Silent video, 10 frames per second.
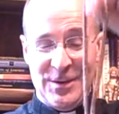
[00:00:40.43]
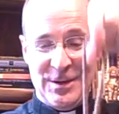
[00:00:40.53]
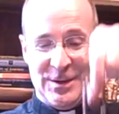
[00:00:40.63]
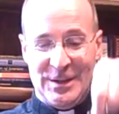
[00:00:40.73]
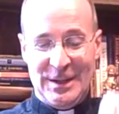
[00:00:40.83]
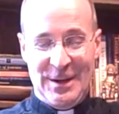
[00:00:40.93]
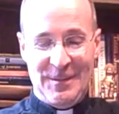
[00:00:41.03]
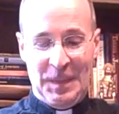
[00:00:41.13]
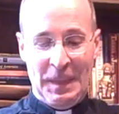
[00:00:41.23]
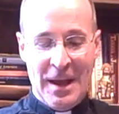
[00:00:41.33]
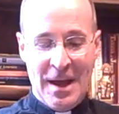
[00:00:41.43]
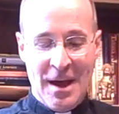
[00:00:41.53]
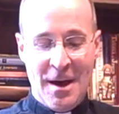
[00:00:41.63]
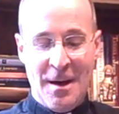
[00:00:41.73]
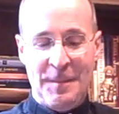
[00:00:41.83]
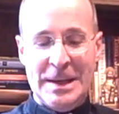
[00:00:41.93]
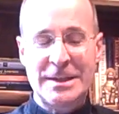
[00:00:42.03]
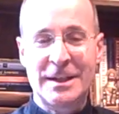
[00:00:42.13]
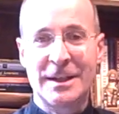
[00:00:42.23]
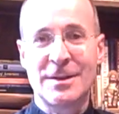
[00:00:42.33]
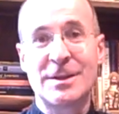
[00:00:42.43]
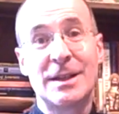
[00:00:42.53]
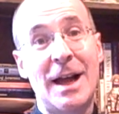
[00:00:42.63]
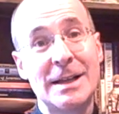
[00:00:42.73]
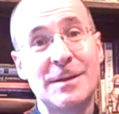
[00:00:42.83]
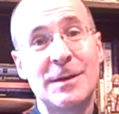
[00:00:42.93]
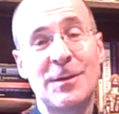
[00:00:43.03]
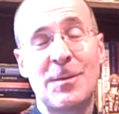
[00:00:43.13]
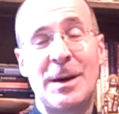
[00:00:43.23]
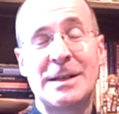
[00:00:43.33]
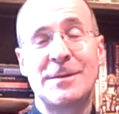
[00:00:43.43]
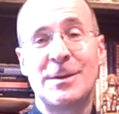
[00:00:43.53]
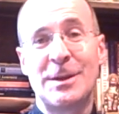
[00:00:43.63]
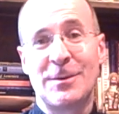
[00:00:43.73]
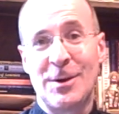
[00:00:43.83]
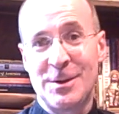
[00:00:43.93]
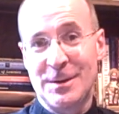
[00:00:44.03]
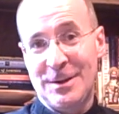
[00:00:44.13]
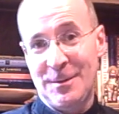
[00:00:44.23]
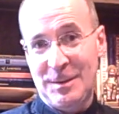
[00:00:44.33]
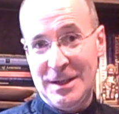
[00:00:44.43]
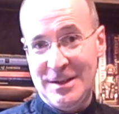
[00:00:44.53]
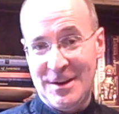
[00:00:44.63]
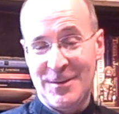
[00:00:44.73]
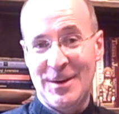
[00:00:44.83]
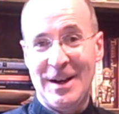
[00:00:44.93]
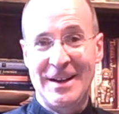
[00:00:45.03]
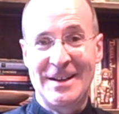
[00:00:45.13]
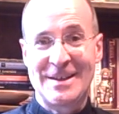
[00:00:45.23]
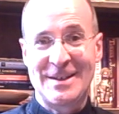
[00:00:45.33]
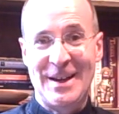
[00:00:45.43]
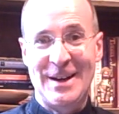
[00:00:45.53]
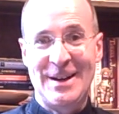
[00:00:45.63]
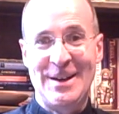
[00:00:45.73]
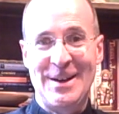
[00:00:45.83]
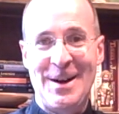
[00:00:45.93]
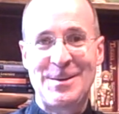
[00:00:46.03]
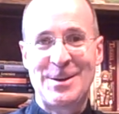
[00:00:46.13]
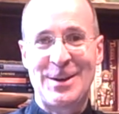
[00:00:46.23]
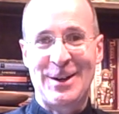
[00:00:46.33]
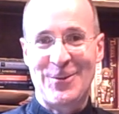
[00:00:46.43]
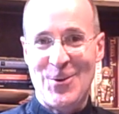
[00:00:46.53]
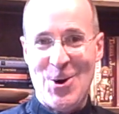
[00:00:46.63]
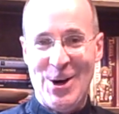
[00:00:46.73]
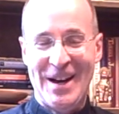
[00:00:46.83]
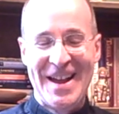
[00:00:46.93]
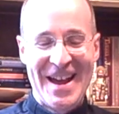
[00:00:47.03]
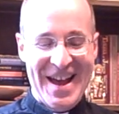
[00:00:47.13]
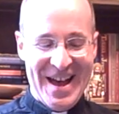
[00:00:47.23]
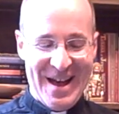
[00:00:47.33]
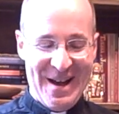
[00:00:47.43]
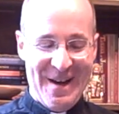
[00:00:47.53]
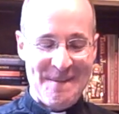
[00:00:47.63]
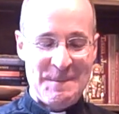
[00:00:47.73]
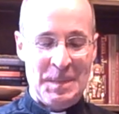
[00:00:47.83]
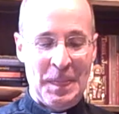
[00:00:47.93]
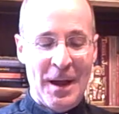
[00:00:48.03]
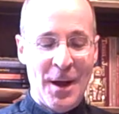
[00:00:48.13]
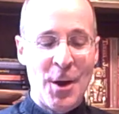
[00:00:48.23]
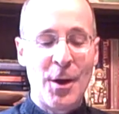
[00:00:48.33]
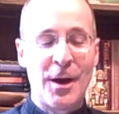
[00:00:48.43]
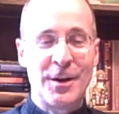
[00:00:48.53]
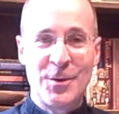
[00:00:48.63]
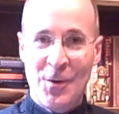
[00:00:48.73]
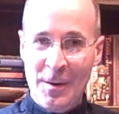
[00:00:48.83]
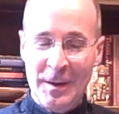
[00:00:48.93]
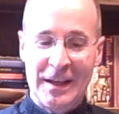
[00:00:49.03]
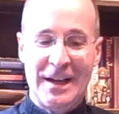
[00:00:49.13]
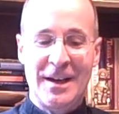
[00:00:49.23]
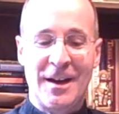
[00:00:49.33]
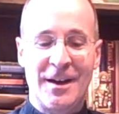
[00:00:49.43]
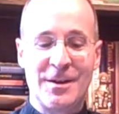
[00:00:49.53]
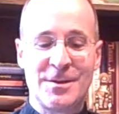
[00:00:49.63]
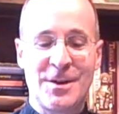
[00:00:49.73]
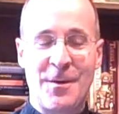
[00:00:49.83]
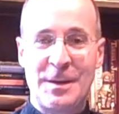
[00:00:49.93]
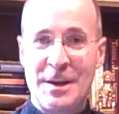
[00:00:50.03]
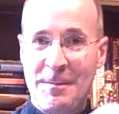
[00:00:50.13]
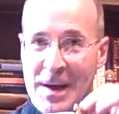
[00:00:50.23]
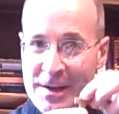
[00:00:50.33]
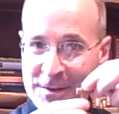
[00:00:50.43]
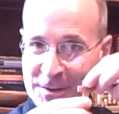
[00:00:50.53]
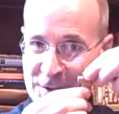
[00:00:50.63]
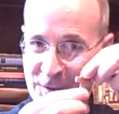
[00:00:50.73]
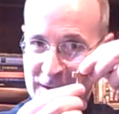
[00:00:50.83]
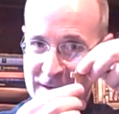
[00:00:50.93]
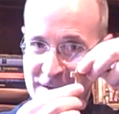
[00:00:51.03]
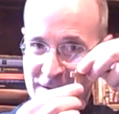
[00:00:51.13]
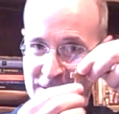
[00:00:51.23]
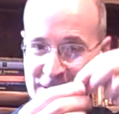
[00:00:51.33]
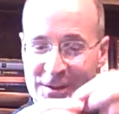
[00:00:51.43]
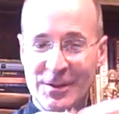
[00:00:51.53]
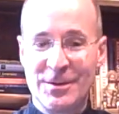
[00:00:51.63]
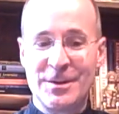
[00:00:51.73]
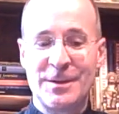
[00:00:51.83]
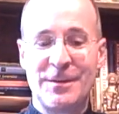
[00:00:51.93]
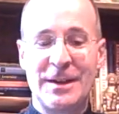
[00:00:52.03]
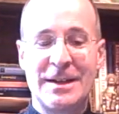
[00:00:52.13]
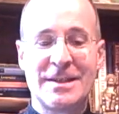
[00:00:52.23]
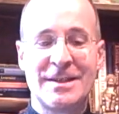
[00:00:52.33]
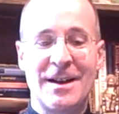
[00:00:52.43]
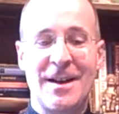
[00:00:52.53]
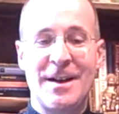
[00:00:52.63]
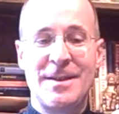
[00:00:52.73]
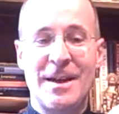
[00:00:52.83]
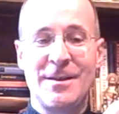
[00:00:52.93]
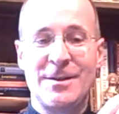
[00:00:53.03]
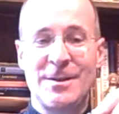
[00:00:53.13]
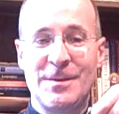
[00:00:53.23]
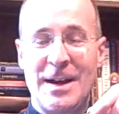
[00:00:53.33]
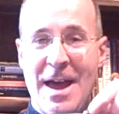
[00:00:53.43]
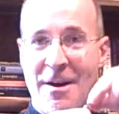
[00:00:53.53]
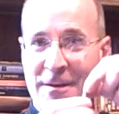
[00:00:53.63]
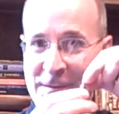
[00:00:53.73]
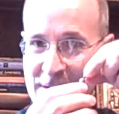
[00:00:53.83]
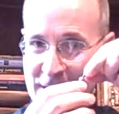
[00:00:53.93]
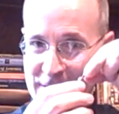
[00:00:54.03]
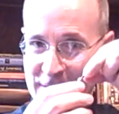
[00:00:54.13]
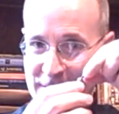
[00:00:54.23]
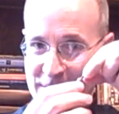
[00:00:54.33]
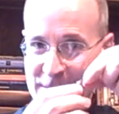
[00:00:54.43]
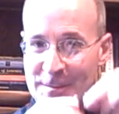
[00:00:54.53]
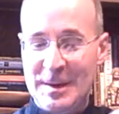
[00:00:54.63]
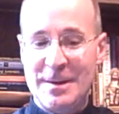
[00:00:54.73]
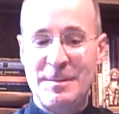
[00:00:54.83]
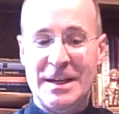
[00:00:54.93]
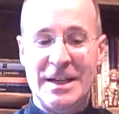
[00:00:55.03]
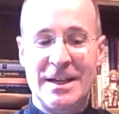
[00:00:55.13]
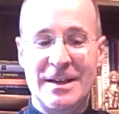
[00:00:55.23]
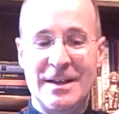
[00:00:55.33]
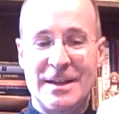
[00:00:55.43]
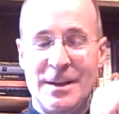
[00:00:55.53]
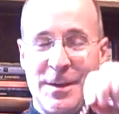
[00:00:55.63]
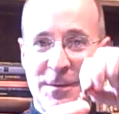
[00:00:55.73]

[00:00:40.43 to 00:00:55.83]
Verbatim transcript: a few years ago. basically, there's lots of different ways of doing the rosary, so please don't write in and say I'm doing it wrong. Um, uh, normally, uh, you start with the Apostles' Creed on the little crucifix, uh, then you do an Our Father for the big bead, and then